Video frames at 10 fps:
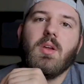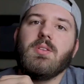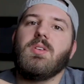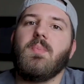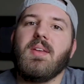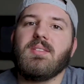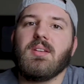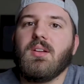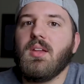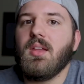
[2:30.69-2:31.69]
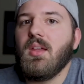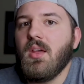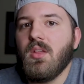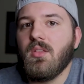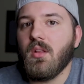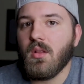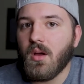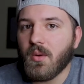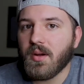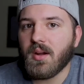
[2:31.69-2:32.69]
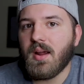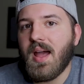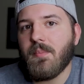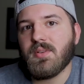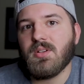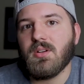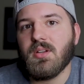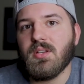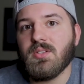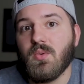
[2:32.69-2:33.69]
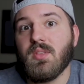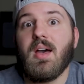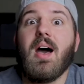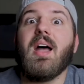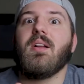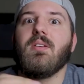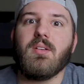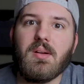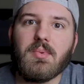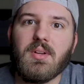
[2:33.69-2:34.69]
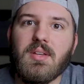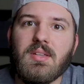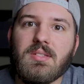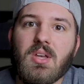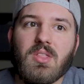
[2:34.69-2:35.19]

So basically, the lower your aperture is, or the higher the number is,